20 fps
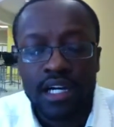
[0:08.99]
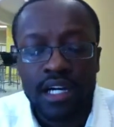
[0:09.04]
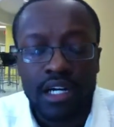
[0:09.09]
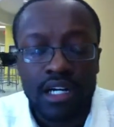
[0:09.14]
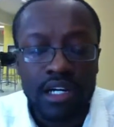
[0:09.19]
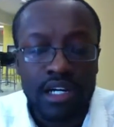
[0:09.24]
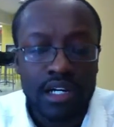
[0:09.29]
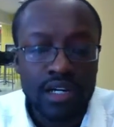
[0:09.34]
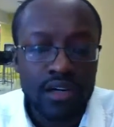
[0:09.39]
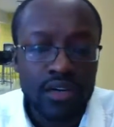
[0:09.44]

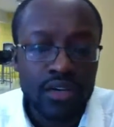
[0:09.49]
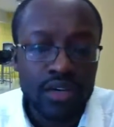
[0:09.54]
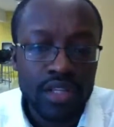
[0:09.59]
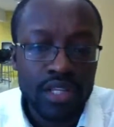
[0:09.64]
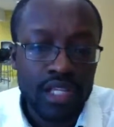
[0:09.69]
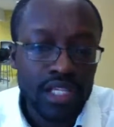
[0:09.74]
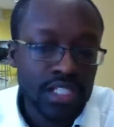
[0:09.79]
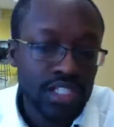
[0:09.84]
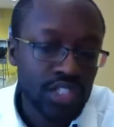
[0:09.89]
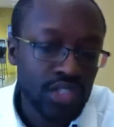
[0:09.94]
On
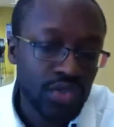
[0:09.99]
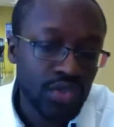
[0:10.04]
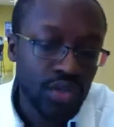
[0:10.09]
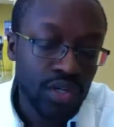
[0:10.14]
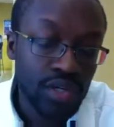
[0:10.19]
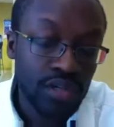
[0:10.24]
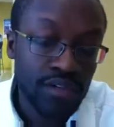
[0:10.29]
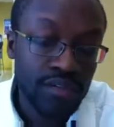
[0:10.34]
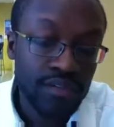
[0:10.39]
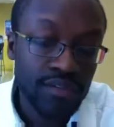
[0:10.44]
the issue
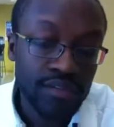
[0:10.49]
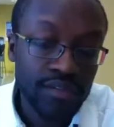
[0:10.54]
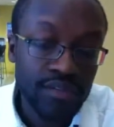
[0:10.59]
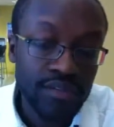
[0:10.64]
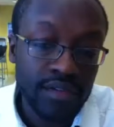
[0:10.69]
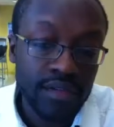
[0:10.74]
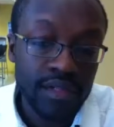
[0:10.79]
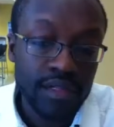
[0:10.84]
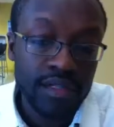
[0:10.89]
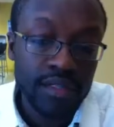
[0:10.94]
of
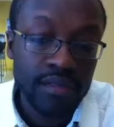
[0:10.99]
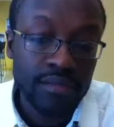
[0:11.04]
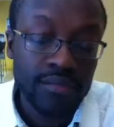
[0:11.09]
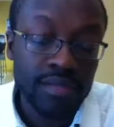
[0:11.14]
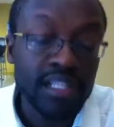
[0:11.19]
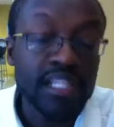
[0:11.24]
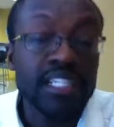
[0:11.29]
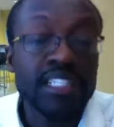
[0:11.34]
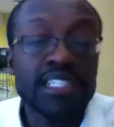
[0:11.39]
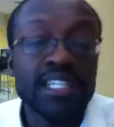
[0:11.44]

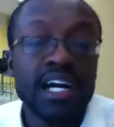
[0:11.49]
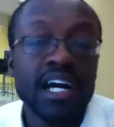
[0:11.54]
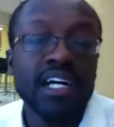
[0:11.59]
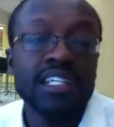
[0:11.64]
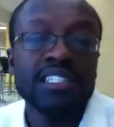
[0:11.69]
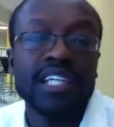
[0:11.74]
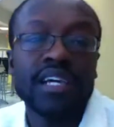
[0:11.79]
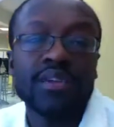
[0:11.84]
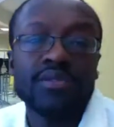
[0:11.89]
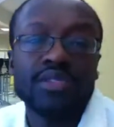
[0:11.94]
police
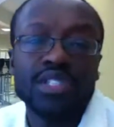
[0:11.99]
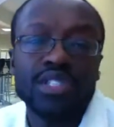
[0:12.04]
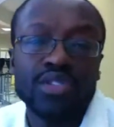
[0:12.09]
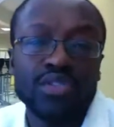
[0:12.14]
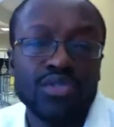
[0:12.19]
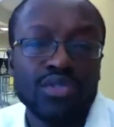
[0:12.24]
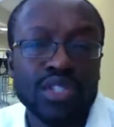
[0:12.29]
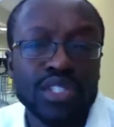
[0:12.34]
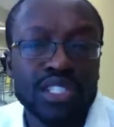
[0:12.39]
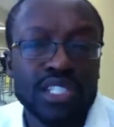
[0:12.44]
contact with
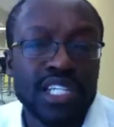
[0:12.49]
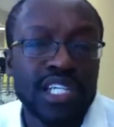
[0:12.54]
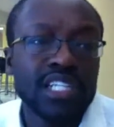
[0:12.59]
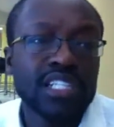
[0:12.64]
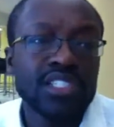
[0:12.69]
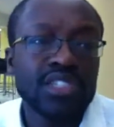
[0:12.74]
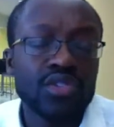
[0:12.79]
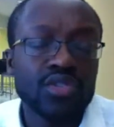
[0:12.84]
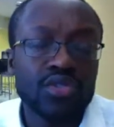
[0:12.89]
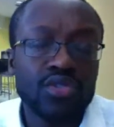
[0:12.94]
students
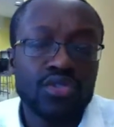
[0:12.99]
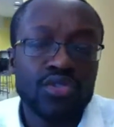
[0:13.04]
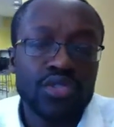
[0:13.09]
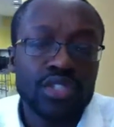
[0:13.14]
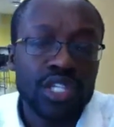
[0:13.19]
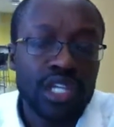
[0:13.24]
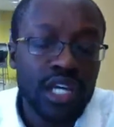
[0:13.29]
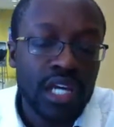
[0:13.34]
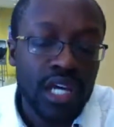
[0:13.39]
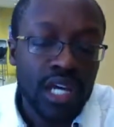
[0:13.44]
in
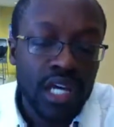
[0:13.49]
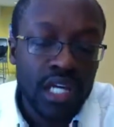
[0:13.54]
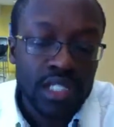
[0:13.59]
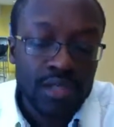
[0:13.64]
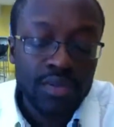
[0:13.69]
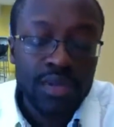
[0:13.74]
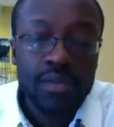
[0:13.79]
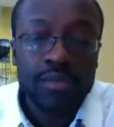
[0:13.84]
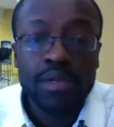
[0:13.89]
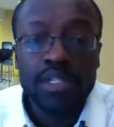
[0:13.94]
schools,
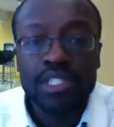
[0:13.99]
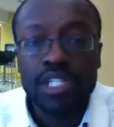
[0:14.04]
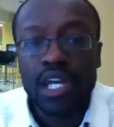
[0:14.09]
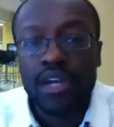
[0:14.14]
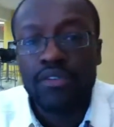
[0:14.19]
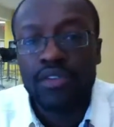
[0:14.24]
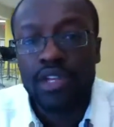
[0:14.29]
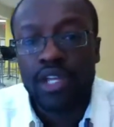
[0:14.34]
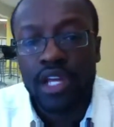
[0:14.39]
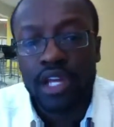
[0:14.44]
it's pretty much an
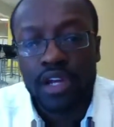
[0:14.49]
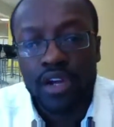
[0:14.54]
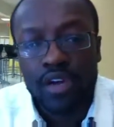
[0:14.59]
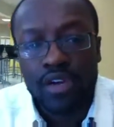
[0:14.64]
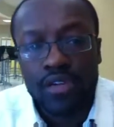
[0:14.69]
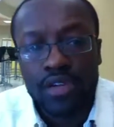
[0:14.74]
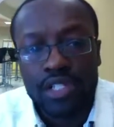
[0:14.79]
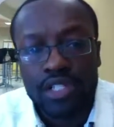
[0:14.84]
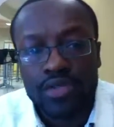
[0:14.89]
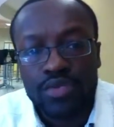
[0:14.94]
everyday
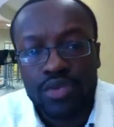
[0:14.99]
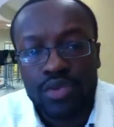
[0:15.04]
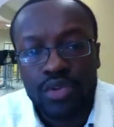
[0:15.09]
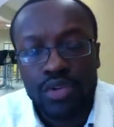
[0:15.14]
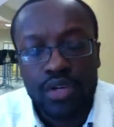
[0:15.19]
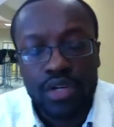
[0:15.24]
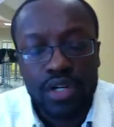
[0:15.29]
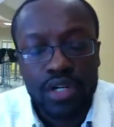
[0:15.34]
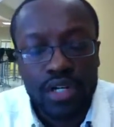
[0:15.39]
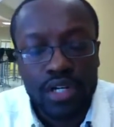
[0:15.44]
occurrence.
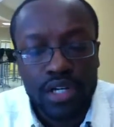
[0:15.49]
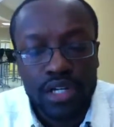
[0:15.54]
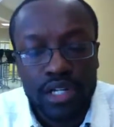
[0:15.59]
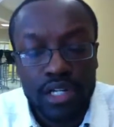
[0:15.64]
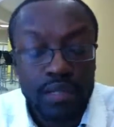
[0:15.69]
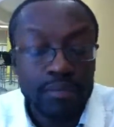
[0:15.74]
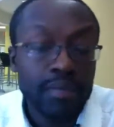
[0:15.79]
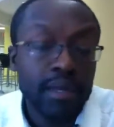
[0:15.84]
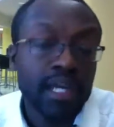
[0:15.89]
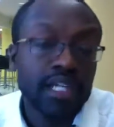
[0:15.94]
We're
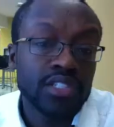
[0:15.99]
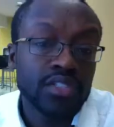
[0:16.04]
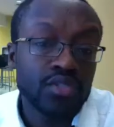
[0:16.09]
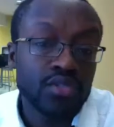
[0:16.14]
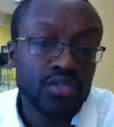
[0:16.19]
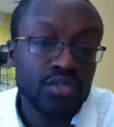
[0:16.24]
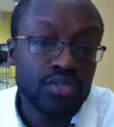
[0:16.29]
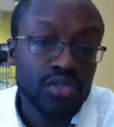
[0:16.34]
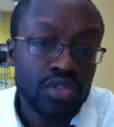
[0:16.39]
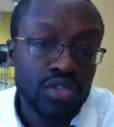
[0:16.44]
impact
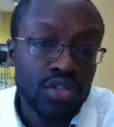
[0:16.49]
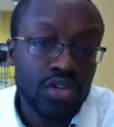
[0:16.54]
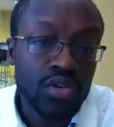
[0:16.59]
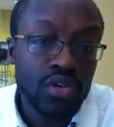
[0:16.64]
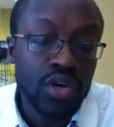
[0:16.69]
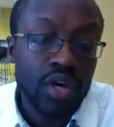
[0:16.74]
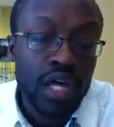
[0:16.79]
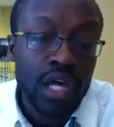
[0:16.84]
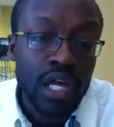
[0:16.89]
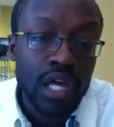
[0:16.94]
schools,
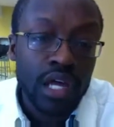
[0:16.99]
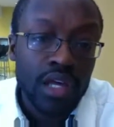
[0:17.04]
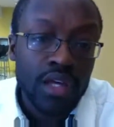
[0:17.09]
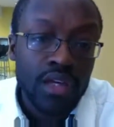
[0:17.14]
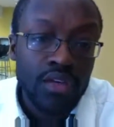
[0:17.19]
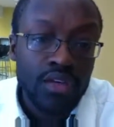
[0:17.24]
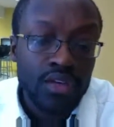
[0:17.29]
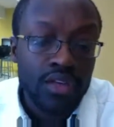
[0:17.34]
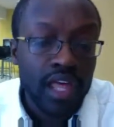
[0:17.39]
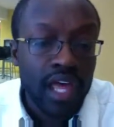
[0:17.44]
so
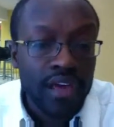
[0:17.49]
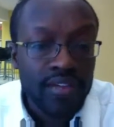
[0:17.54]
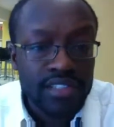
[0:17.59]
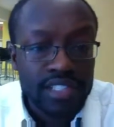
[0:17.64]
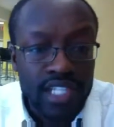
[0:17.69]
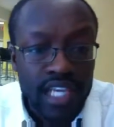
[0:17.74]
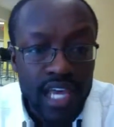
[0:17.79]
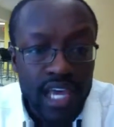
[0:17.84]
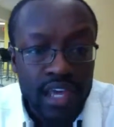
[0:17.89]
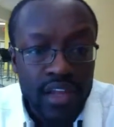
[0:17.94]
you know they have
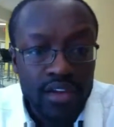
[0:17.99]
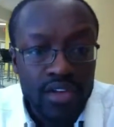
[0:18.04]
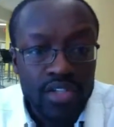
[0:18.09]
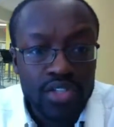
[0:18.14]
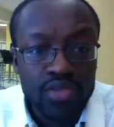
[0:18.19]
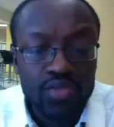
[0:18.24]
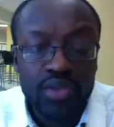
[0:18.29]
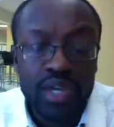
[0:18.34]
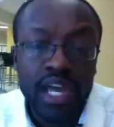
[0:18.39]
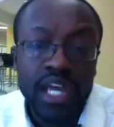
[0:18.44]

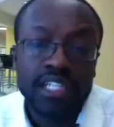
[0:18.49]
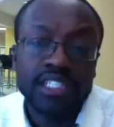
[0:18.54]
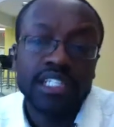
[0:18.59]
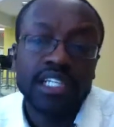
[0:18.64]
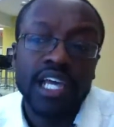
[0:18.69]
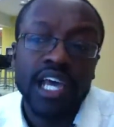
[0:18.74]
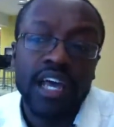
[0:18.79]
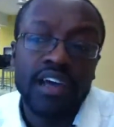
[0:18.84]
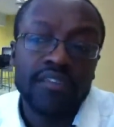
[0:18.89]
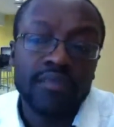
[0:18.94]
scanners. We
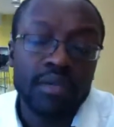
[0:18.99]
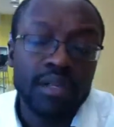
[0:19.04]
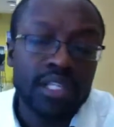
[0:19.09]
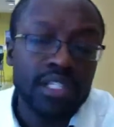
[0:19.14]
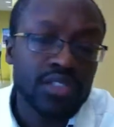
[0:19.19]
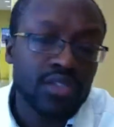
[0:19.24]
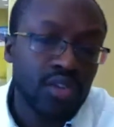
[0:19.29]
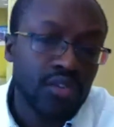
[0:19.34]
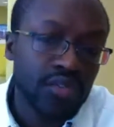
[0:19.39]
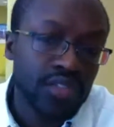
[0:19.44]
actually have
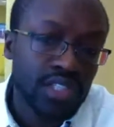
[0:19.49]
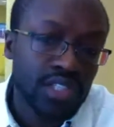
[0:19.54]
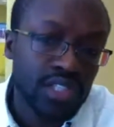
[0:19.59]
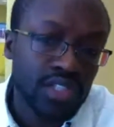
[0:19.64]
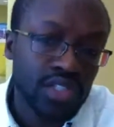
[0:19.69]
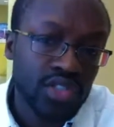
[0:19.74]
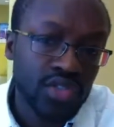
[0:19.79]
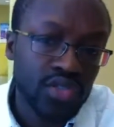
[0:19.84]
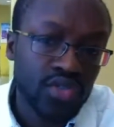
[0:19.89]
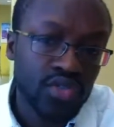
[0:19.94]
police
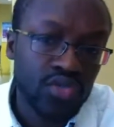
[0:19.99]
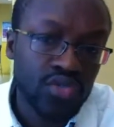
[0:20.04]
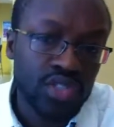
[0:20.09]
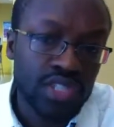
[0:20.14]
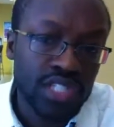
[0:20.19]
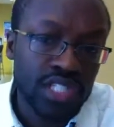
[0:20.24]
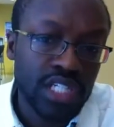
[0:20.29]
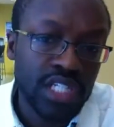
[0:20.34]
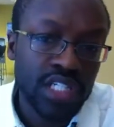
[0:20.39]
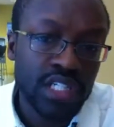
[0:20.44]
officers who
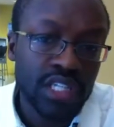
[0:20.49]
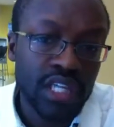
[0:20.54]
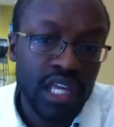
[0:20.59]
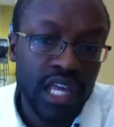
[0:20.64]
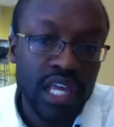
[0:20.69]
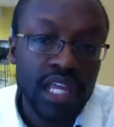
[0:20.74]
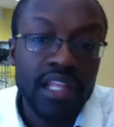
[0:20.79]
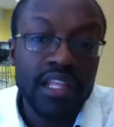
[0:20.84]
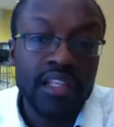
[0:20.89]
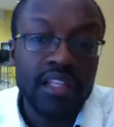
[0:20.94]
sit
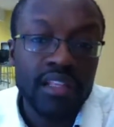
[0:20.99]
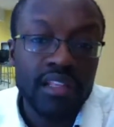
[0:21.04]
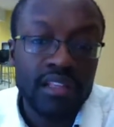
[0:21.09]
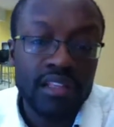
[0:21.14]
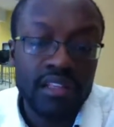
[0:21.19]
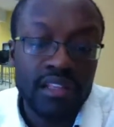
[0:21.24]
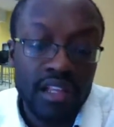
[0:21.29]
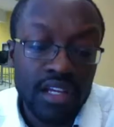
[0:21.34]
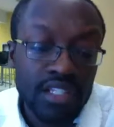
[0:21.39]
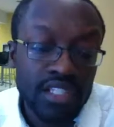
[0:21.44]

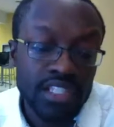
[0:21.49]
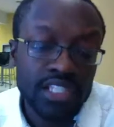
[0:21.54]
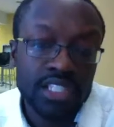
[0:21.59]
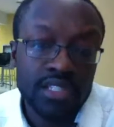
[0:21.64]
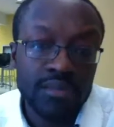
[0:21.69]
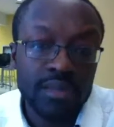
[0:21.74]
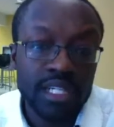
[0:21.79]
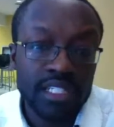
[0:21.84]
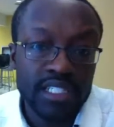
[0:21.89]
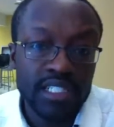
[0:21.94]
in
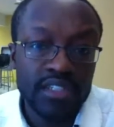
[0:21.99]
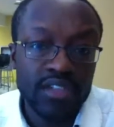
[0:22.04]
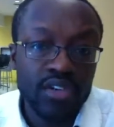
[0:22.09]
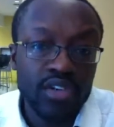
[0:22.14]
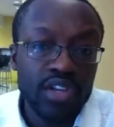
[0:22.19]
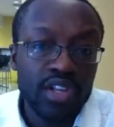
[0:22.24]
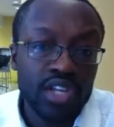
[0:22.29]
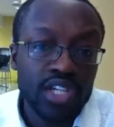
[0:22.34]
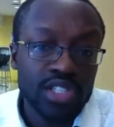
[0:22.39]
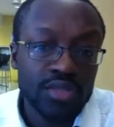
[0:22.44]
lunch, basically
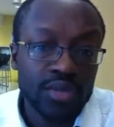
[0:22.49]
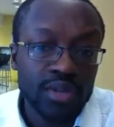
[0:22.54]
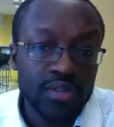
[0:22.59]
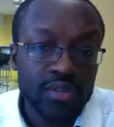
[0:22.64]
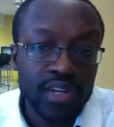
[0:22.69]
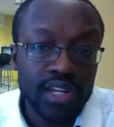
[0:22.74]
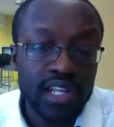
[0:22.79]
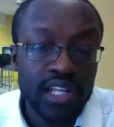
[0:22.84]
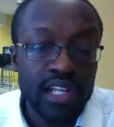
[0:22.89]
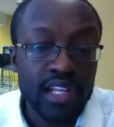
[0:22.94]
during the lunch
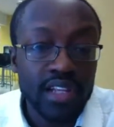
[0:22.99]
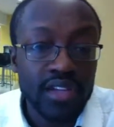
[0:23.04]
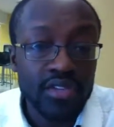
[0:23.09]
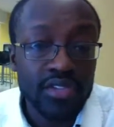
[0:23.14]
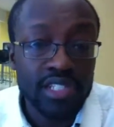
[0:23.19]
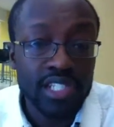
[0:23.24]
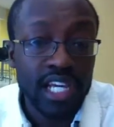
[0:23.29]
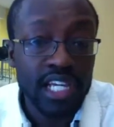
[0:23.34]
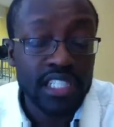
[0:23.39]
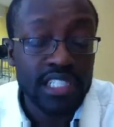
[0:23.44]
period, in a
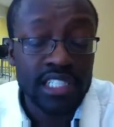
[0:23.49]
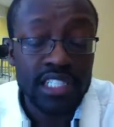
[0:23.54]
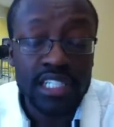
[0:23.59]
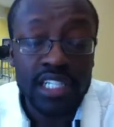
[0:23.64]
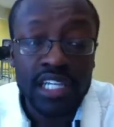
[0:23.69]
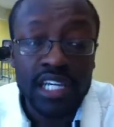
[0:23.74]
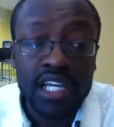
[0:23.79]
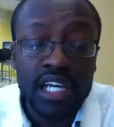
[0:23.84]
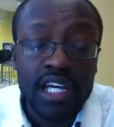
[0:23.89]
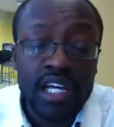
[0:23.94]
little section.